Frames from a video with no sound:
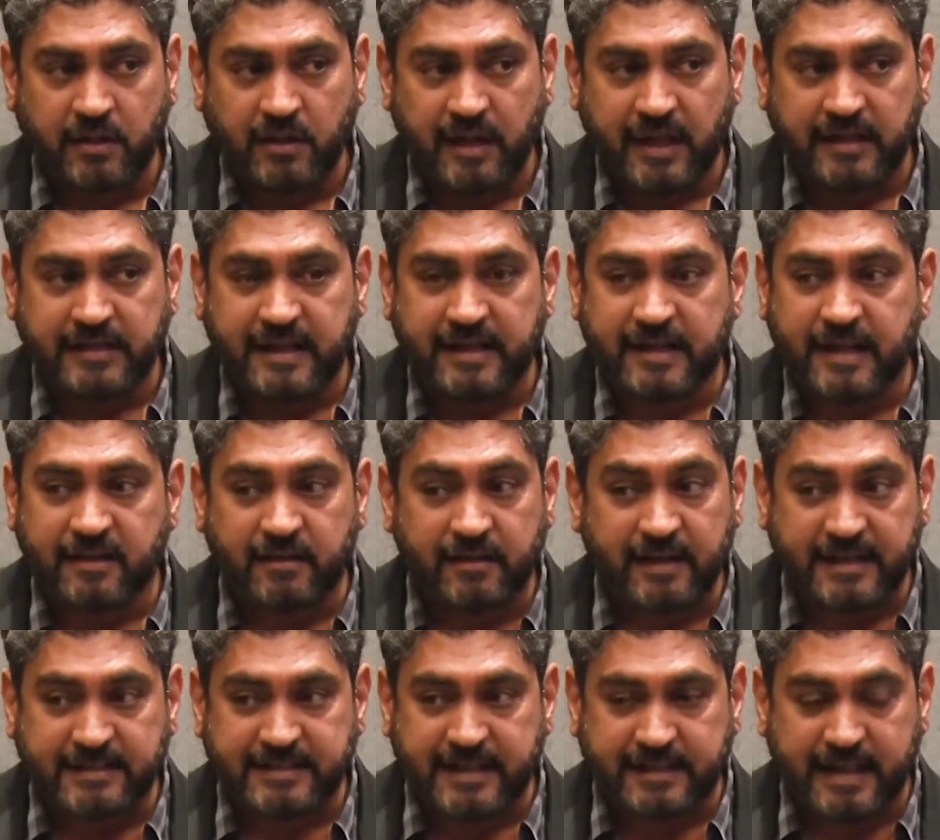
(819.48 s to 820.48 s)
And then I
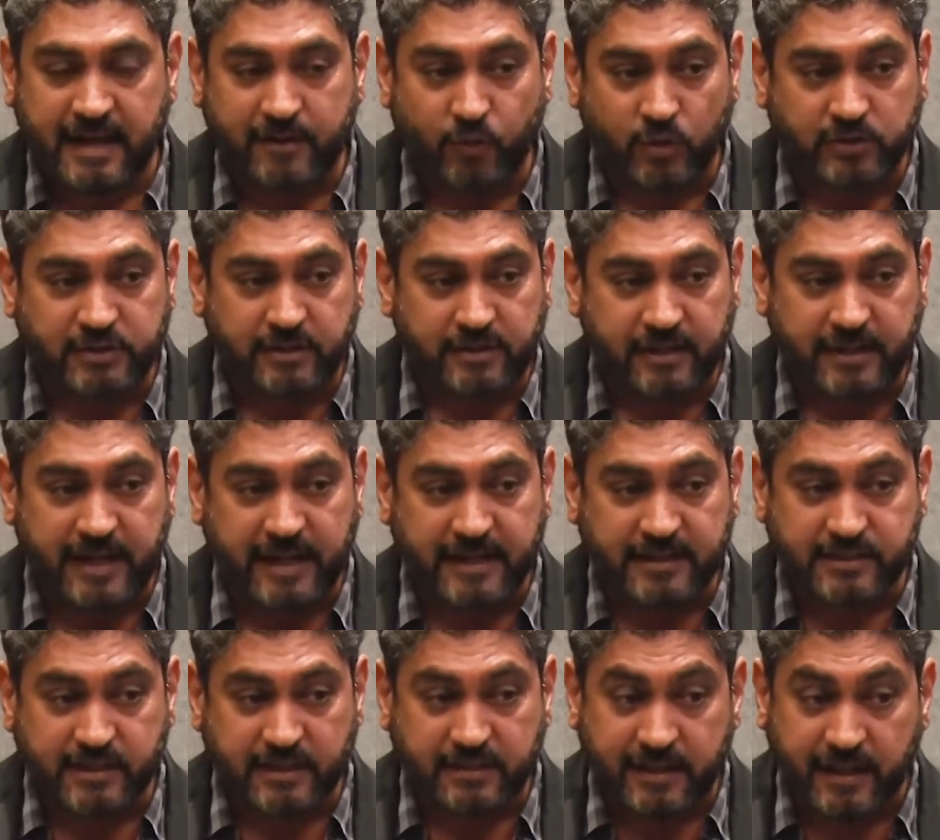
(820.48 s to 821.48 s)
realized that that wasn't the
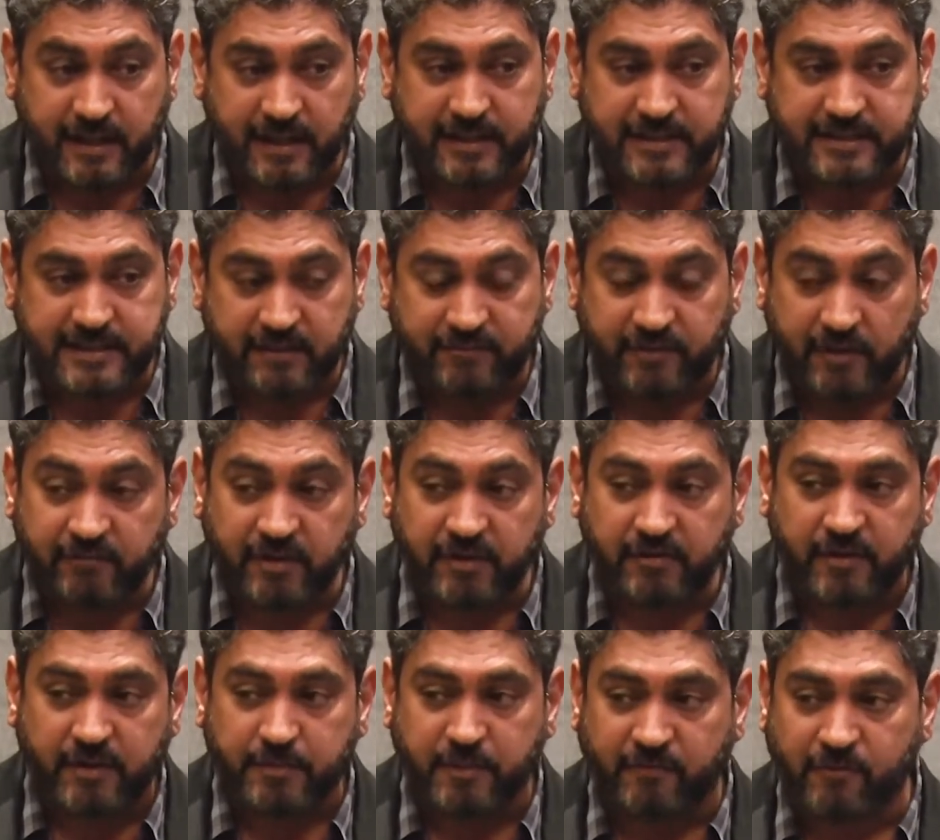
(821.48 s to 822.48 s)
case. The thing is that when we
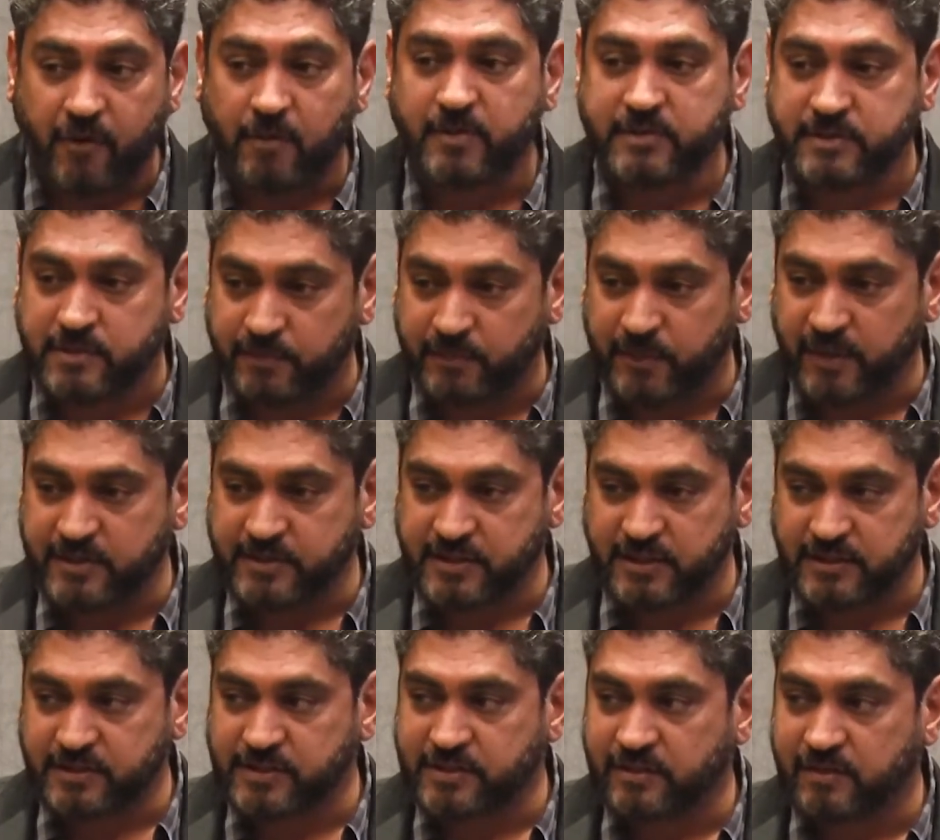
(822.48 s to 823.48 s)
did performance
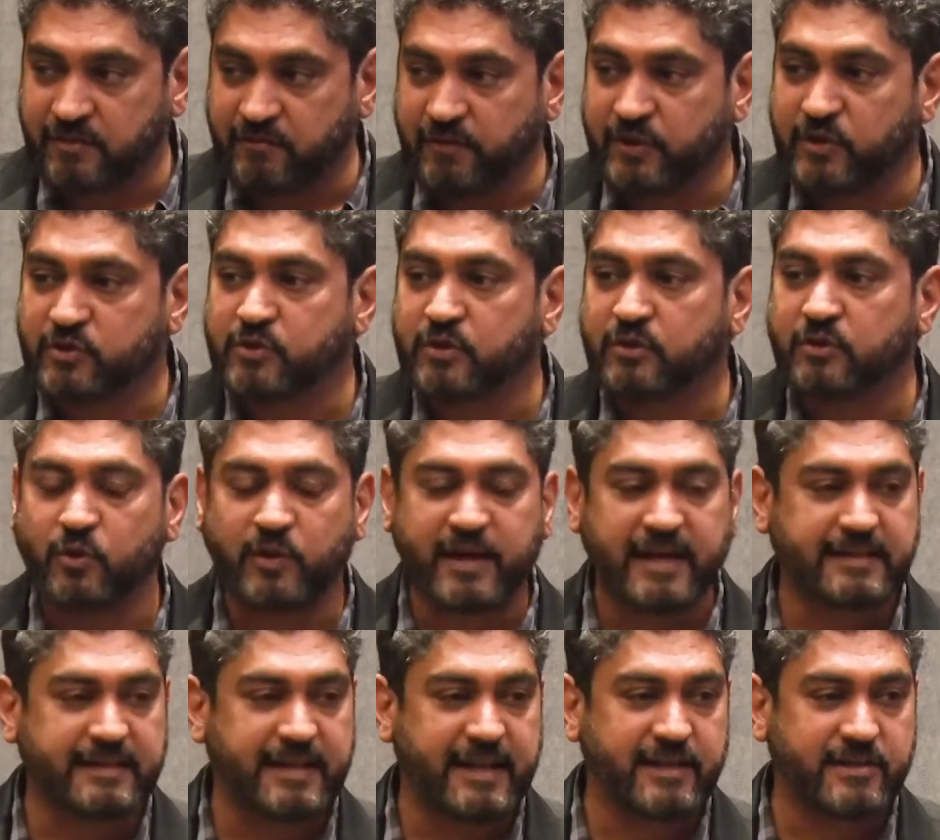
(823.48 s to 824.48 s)
appraisals, we used to look
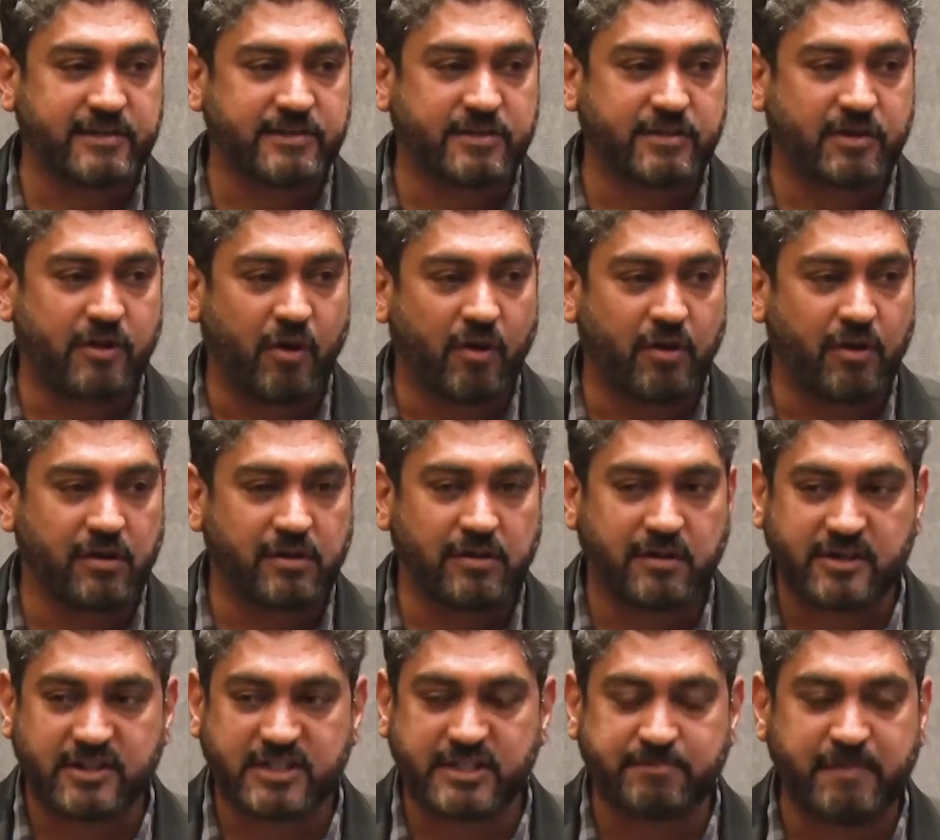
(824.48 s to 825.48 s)
at things called
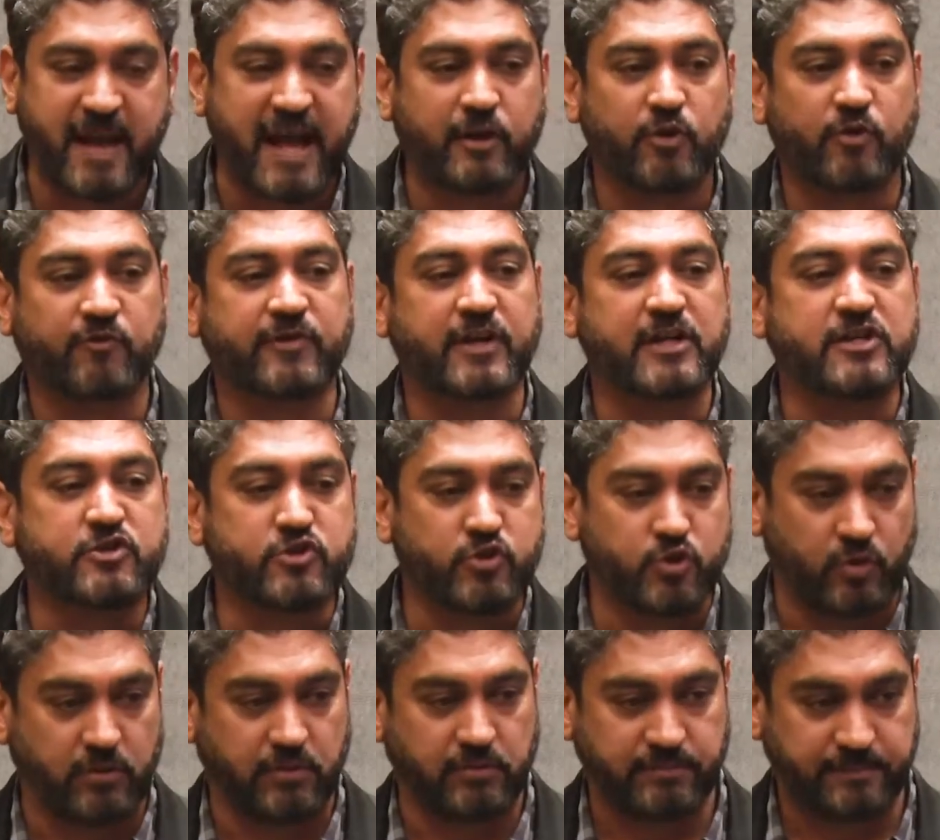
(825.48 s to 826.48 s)
span of
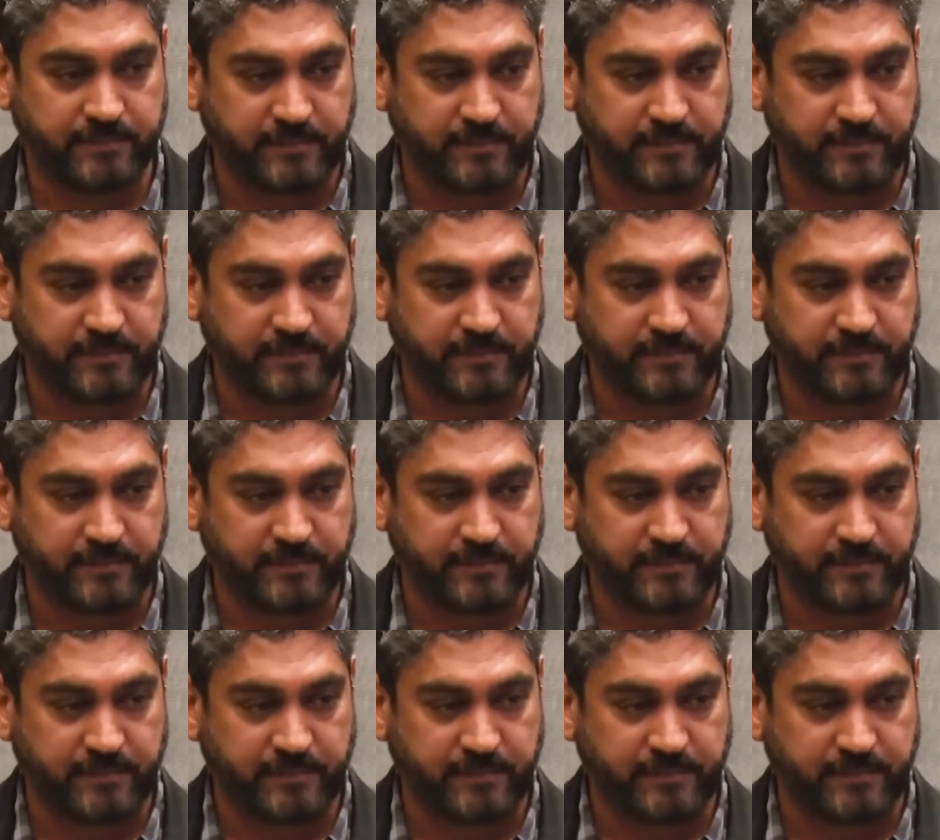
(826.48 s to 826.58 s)
control.